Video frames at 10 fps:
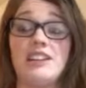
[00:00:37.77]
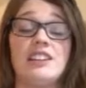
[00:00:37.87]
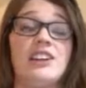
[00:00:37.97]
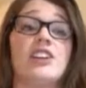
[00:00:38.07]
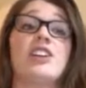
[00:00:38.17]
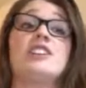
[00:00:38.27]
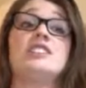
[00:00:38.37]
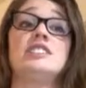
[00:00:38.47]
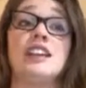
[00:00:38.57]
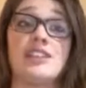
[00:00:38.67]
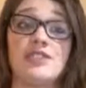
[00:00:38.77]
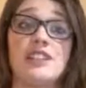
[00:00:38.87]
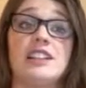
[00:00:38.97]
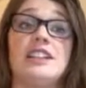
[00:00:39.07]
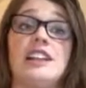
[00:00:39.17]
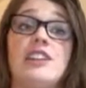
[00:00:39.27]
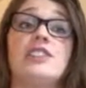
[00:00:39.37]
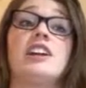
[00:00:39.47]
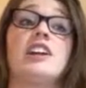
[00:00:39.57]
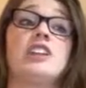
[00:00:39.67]
There are definitely
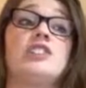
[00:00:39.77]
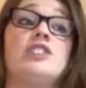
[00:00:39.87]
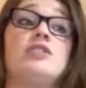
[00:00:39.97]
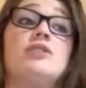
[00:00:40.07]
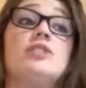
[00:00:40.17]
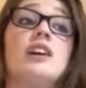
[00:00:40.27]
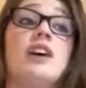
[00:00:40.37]
healthcare issues.